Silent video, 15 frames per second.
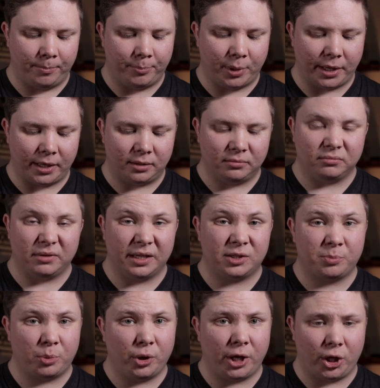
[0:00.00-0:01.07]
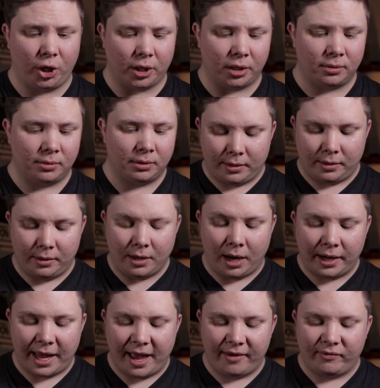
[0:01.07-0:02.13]
but it's pretty good.
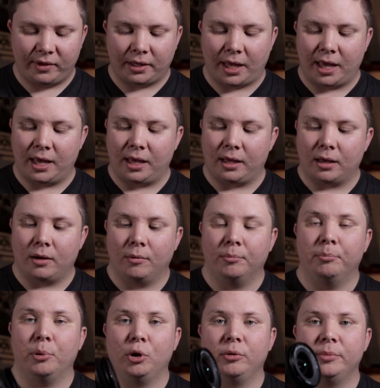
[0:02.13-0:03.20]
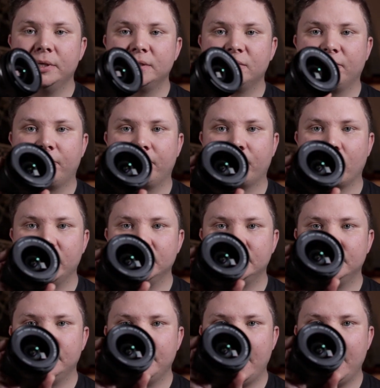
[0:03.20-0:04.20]
Not having a bulbous front